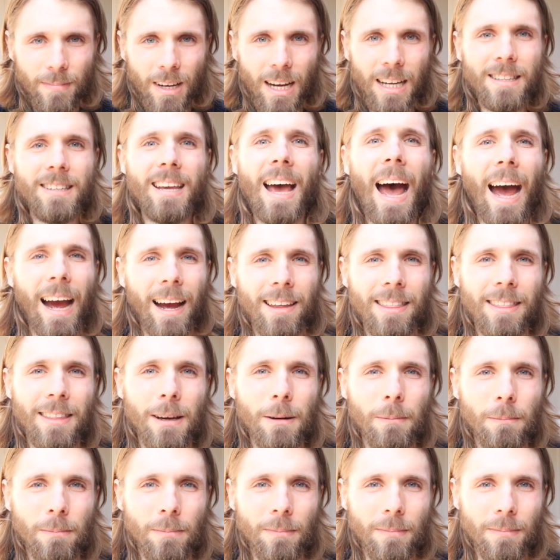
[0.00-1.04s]
attack
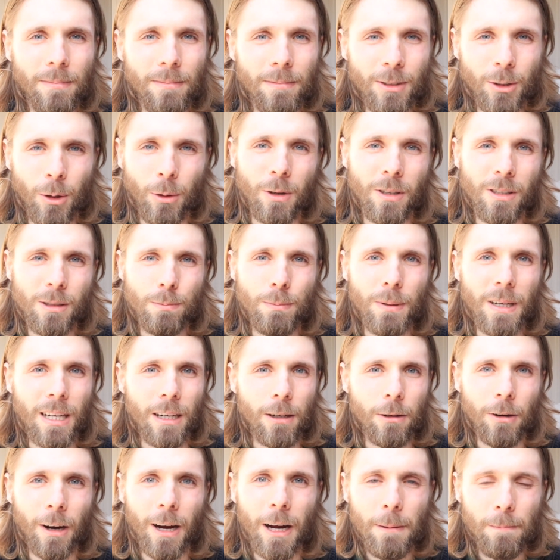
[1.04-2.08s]
them so to
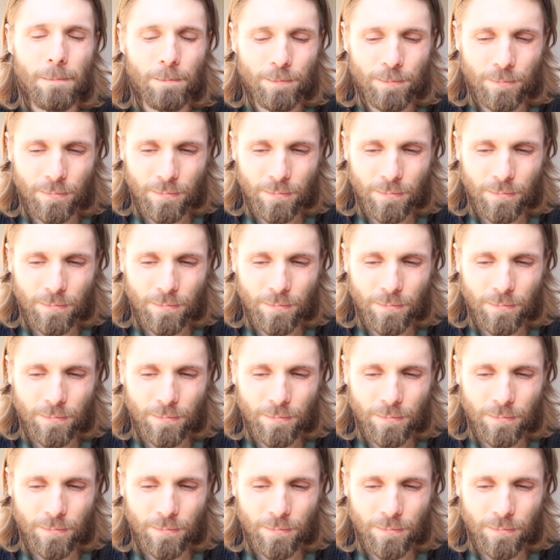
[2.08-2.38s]
speak, right?